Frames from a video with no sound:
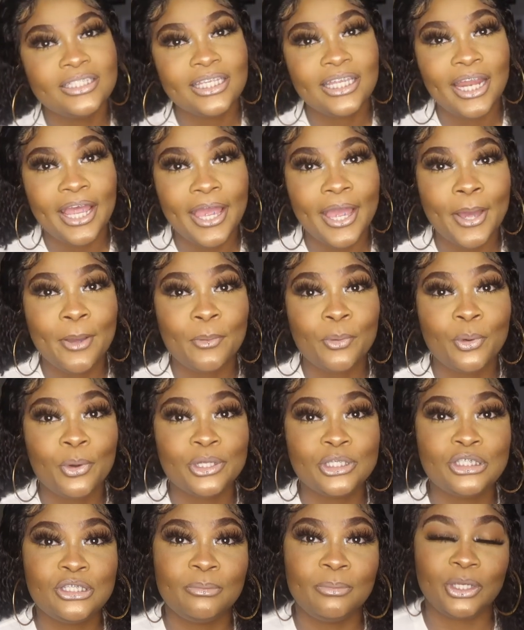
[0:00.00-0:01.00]
Today I'm
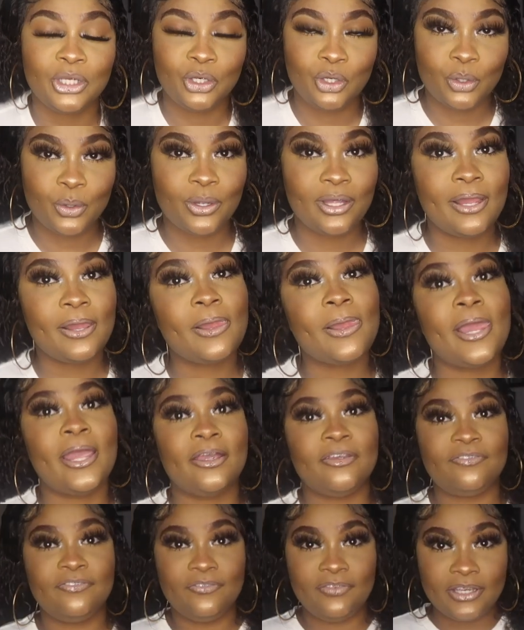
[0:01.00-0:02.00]
going to be doing
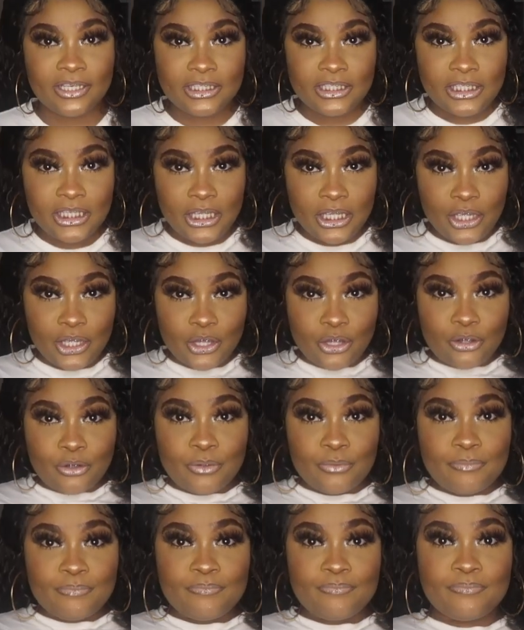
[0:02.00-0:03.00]
a
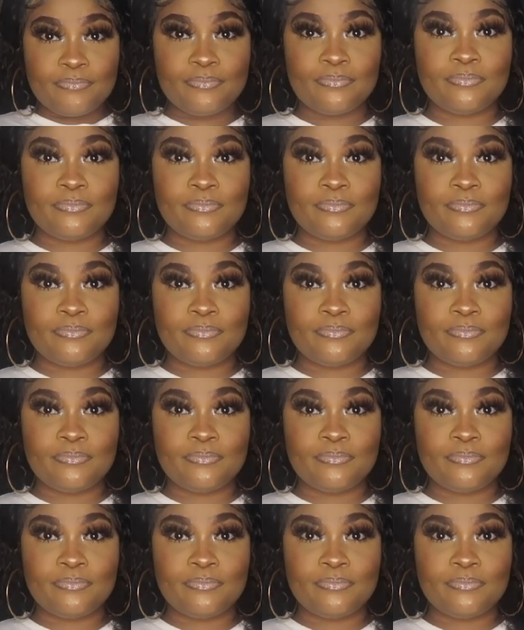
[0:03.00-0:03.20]
video